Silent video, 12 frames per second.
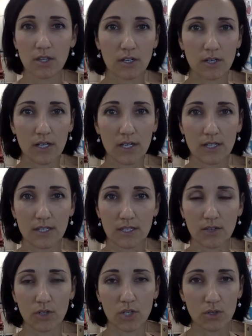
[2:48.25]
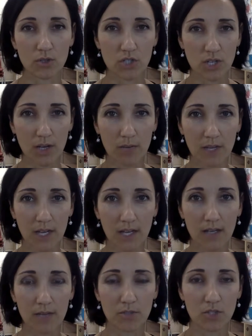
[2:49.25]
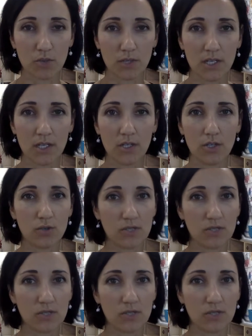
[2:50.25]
there is you know a huge time lag between you